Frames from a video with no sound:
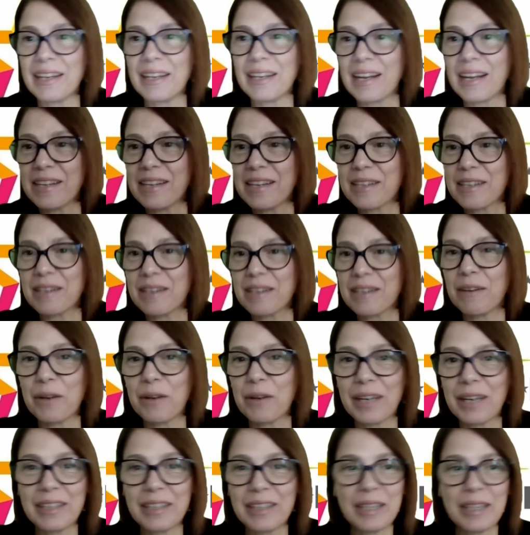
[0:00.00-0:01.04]
has
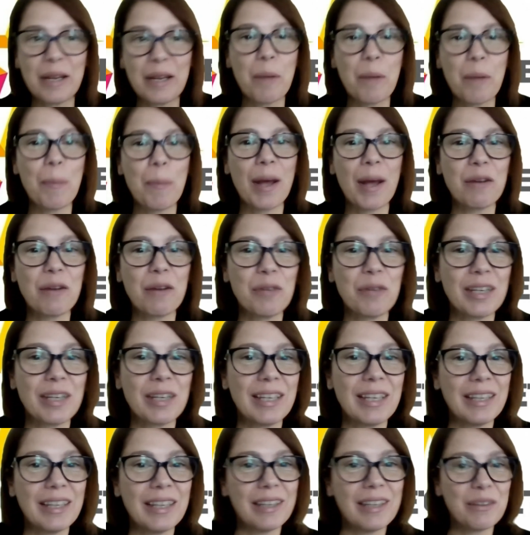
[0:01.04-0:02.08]
already
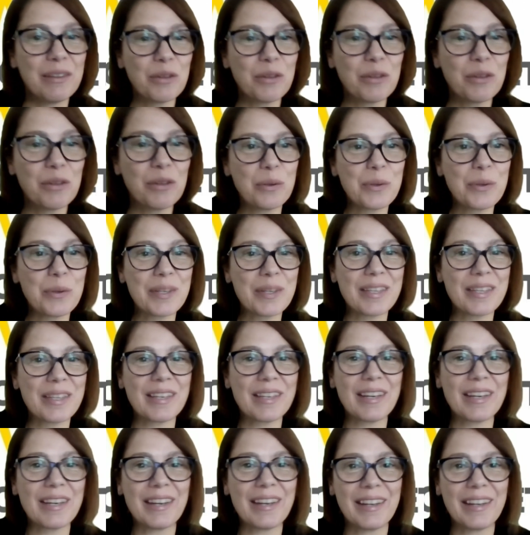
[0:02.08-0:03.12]
perfectly introduced
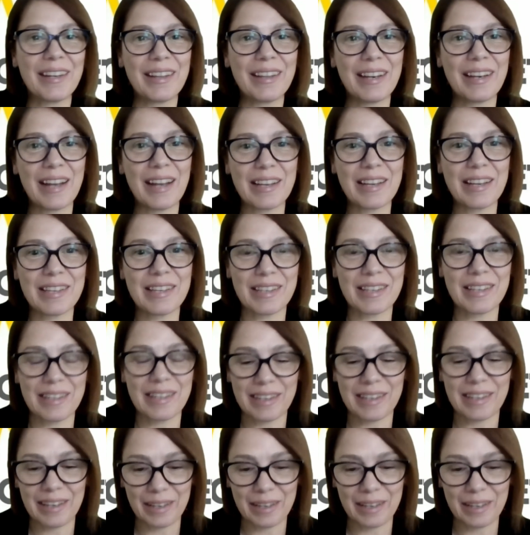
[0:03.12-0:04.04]
the next